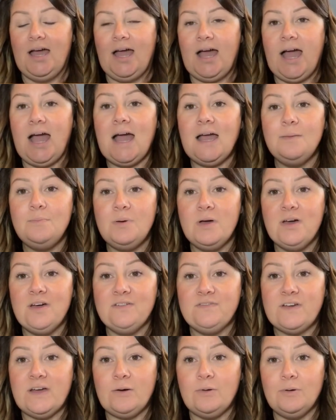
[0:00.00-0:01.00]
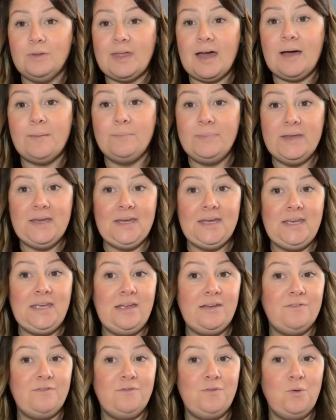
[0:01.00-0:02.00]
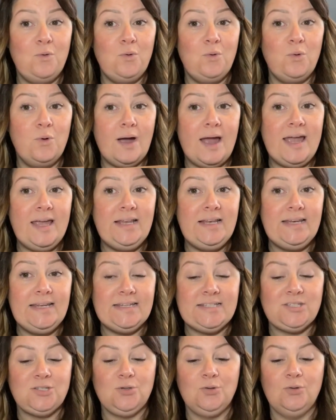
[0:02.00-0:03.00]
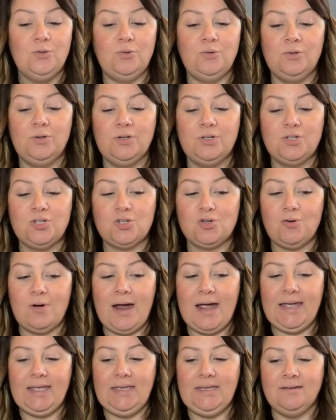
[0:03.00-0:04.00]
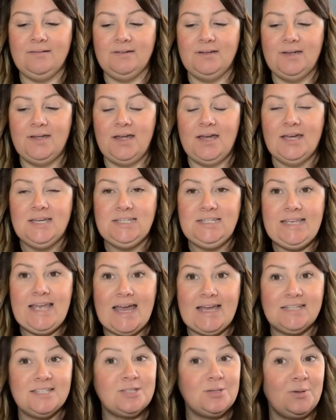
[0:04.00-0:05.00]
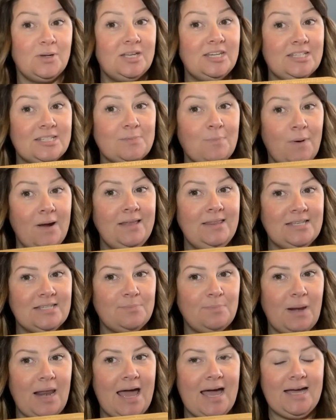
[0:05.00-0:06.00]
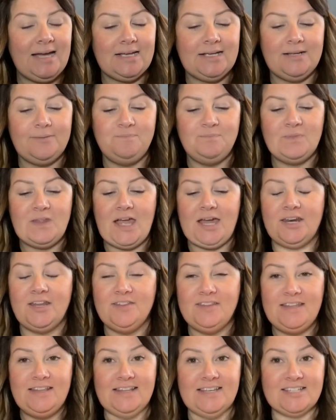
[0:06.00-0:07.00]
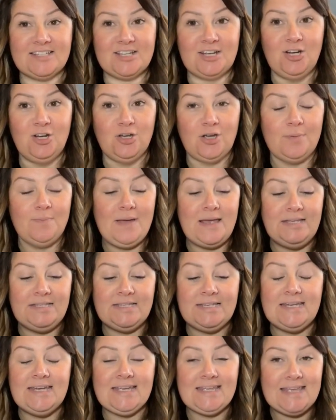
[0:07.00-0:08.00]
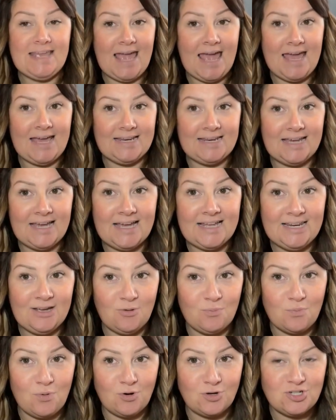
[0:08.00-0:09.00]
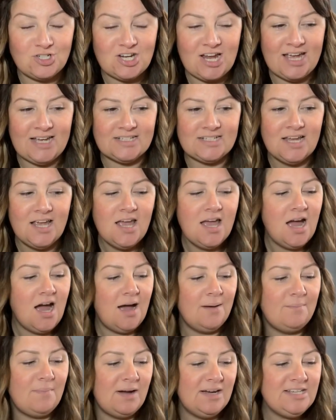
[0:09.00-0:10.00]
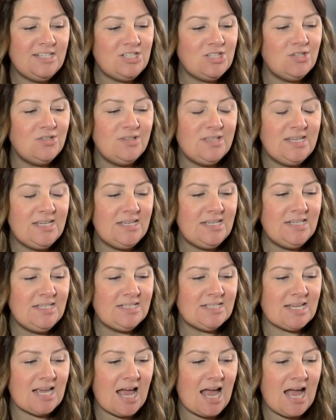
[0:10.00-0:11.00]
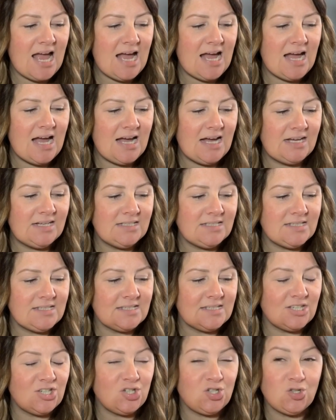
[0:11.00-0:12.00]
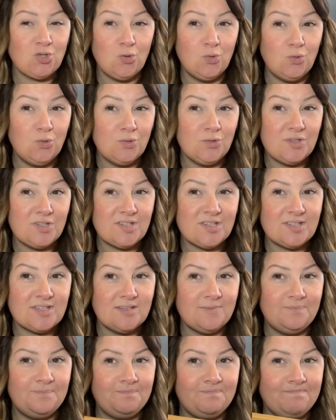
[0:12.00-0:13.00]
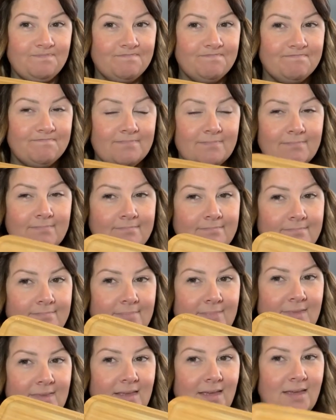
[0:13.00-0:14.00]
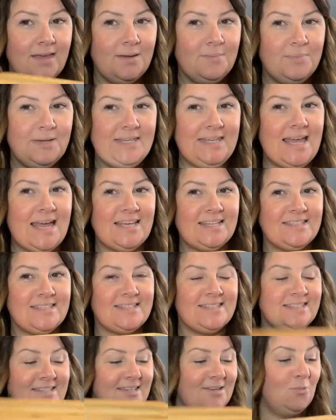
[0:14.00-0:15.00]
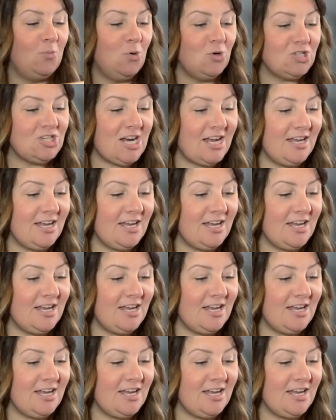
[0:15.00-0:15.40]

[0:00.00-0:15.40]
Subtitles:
How perfect will that be for a little tray? Yeah, so I'm going to spray this black and I think that's going to look amazing. Again, a little project. I might do these as shorts, but yes, watch